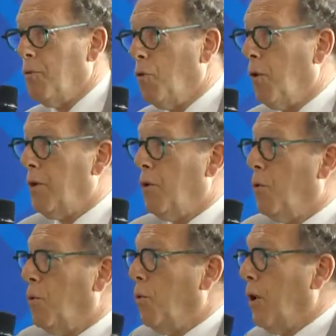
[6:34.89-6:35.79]

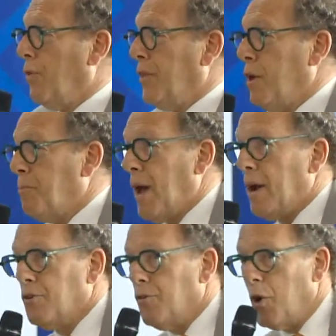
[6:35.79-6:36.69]
what the
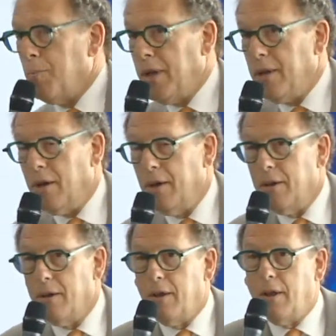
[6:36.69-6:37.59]
impact of our media
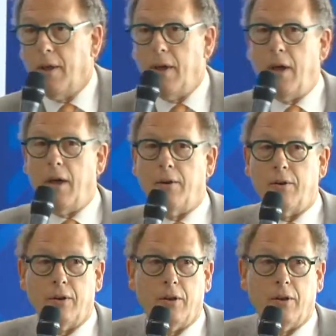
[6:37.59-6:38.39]
and